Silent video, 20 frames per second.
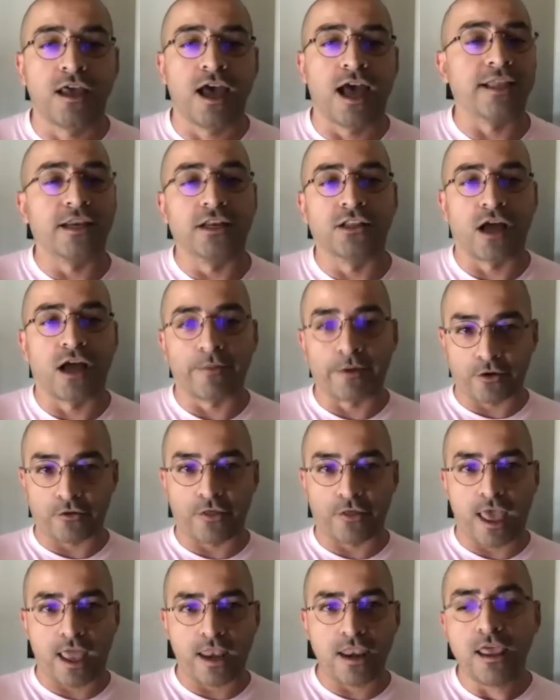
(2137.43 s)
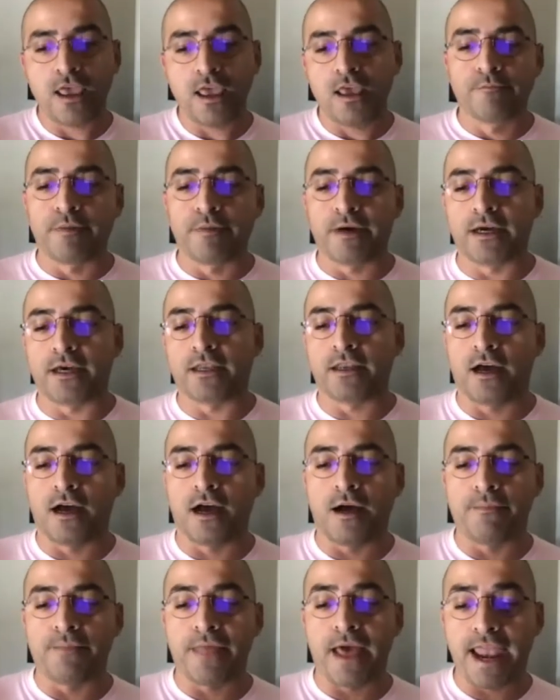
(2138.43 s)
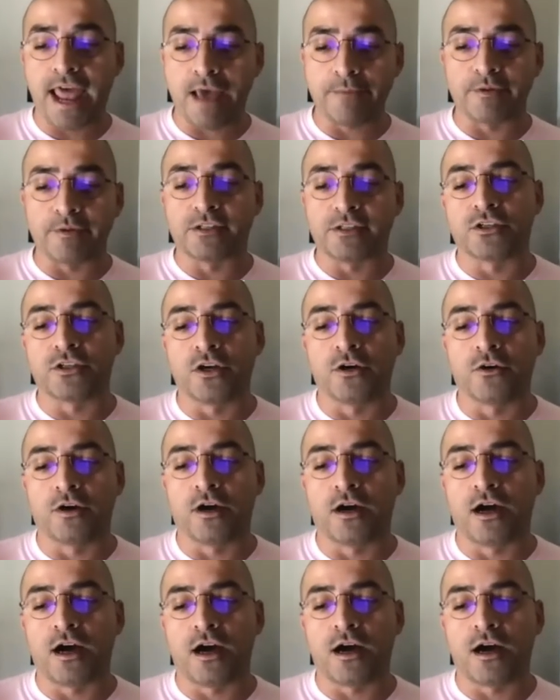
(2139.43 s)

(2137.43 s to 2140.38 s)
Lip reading: I didn't lobby her then, but that happens, you know.